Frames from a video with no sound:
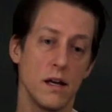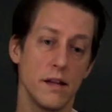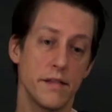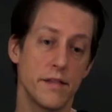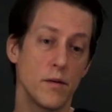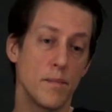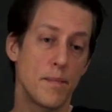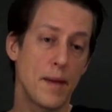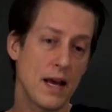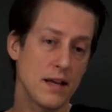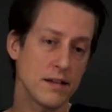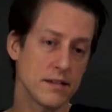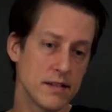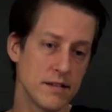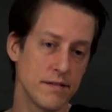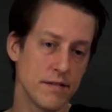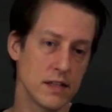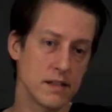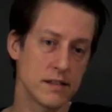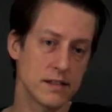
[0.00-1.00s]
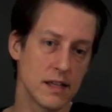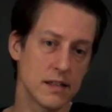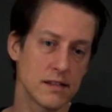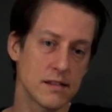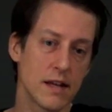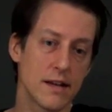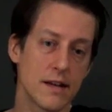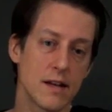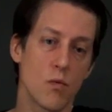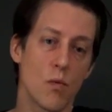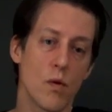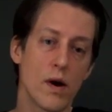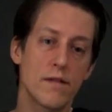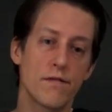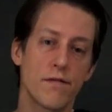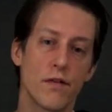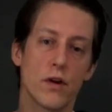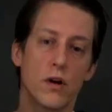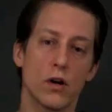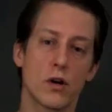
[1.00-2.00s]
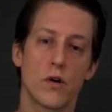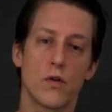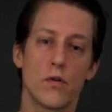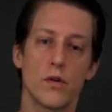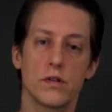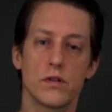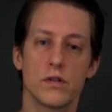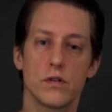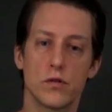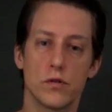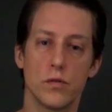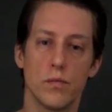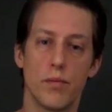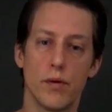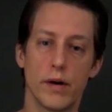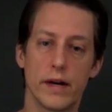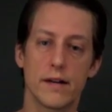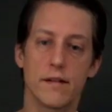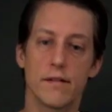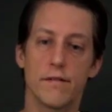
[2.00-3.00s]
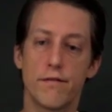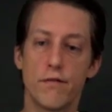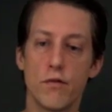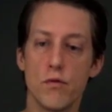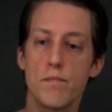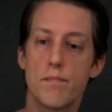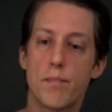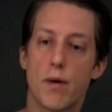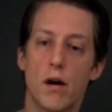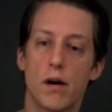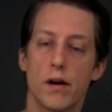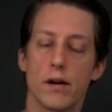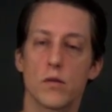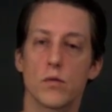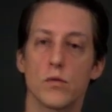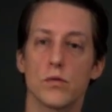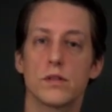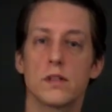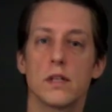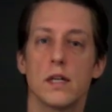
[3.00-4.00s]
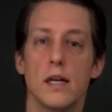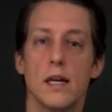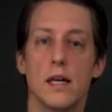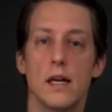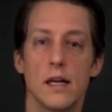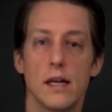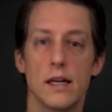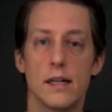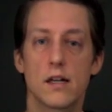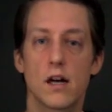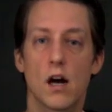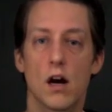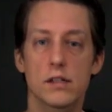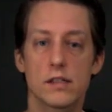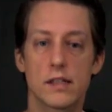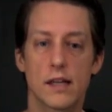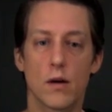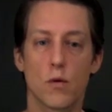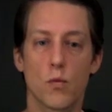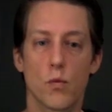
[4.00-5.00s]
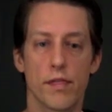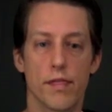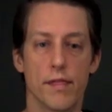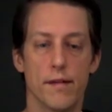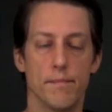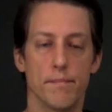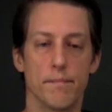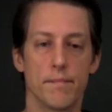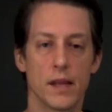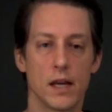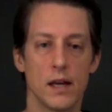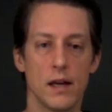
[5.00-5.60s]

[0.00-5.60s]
they're passive in a sense that they wait for the currents to bring food particles in contact with them.